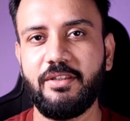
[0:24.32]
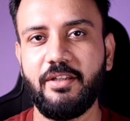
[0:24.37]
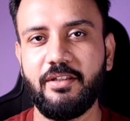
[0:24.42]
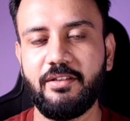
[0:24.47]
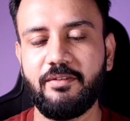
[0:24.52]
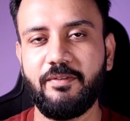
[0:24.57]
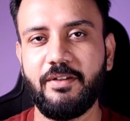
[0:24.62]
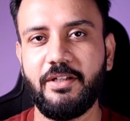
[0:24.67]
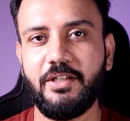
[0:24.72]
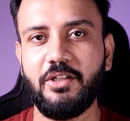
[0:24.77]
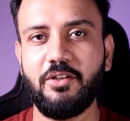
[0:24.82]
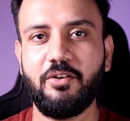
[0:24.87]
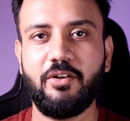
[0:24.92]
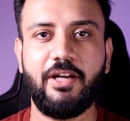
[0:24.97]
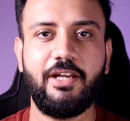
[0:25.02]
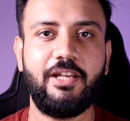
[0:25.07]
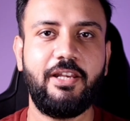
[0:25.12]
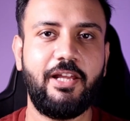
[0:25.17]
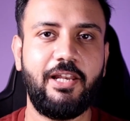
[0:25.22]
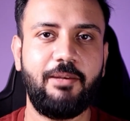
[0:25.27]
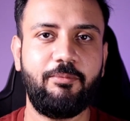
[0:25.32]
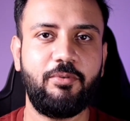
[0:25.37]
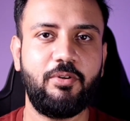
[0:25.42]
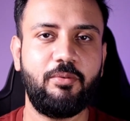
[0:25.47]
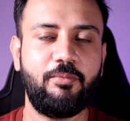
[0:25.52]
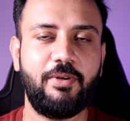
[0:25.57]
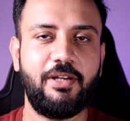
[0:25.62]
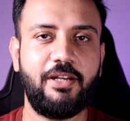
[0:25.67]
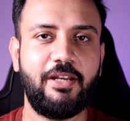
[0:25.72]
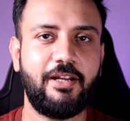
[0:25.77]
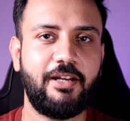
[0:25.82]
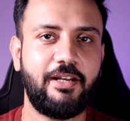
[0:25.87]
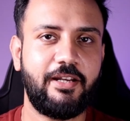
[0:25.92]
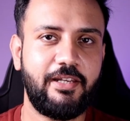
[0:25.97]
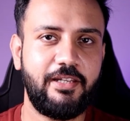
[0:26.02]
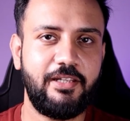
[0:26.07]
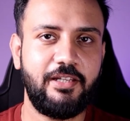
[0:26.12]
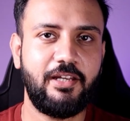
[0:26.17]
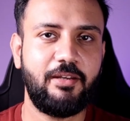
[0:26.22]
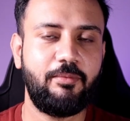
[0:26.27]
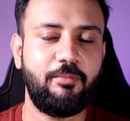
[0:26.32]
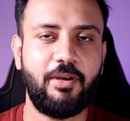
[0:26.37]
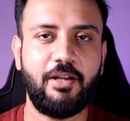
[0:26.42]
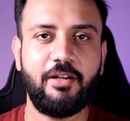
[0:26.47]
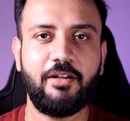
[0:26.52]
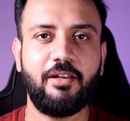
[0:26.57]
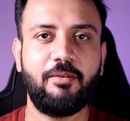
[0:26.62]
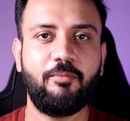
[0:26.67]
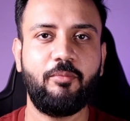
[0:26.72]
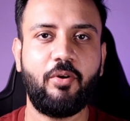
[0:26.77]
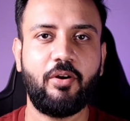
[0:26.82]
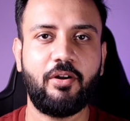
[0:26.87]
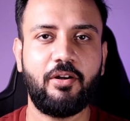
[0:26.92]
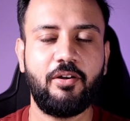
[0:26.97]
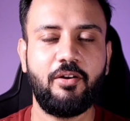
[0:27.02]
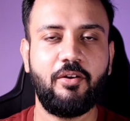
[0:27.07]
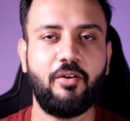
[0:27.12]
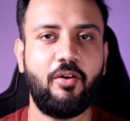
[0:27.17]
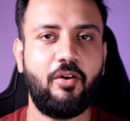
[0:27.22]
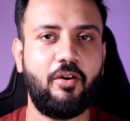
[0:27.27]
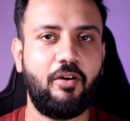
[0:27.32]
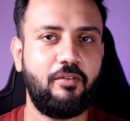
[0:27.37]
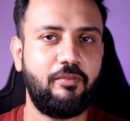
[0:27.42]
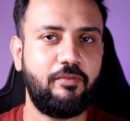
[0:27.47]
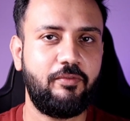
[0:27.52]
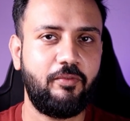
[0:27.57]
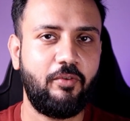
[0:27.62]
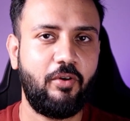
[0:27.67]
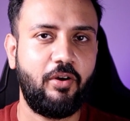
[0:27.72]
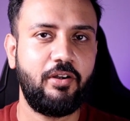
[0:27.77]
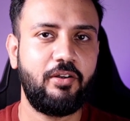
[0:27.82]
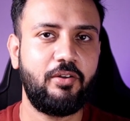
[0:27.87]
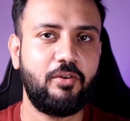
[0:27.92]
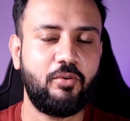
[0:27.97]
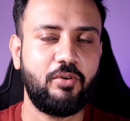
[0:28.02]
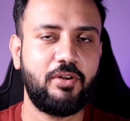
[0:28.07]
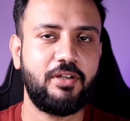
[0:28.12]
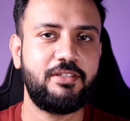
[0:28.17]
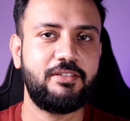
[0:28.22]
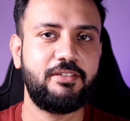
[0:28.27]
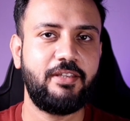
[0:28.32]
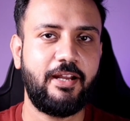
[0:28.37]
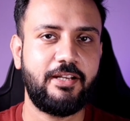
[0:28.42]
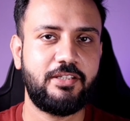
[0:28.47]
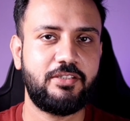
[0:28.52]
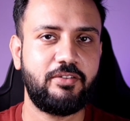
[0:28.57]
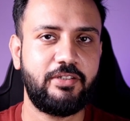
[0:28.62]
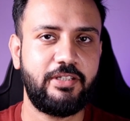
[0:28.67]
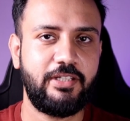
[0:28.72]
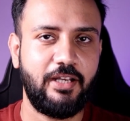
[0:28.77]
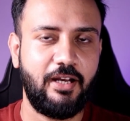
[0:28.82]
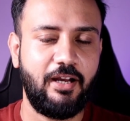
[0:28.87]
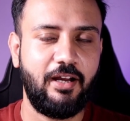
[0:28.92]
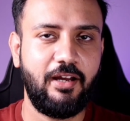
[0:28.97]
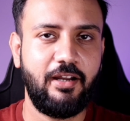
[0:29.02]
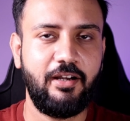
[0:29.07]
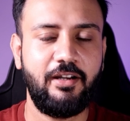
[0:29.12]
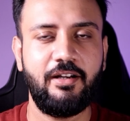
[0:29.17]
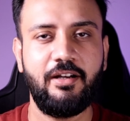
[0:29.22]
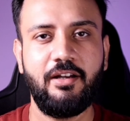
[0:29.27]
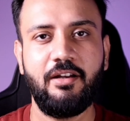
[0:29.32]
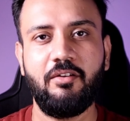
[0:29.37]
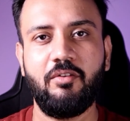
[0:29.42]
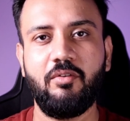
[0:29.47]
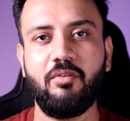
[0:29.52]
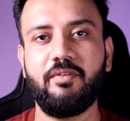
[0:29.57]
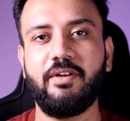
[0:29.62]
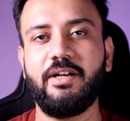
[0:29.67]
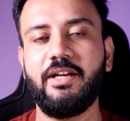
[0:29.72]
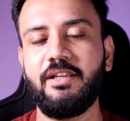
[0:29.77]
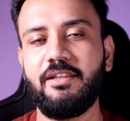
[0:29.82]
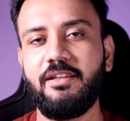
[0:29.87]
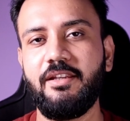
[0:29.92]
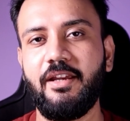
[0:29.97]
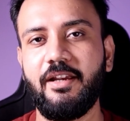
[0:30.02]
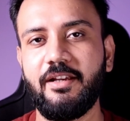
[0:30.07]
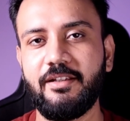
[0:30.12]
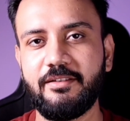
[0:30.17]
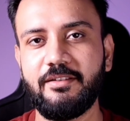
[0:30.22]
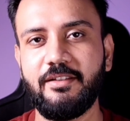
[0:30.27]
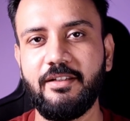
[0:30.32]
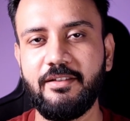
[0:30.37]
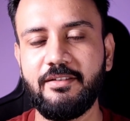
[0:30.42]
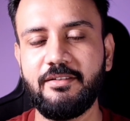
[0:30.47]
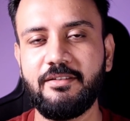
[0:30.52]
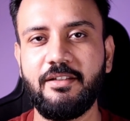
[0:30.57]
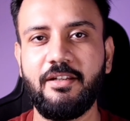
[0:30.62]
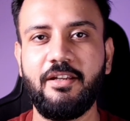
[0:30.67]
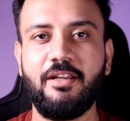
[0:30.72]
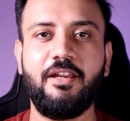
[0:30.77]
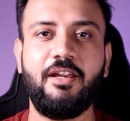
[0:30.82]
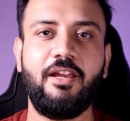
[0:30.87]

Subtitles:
in this video, I'll help you build a clear mental model of what tokens actually are, why they exist,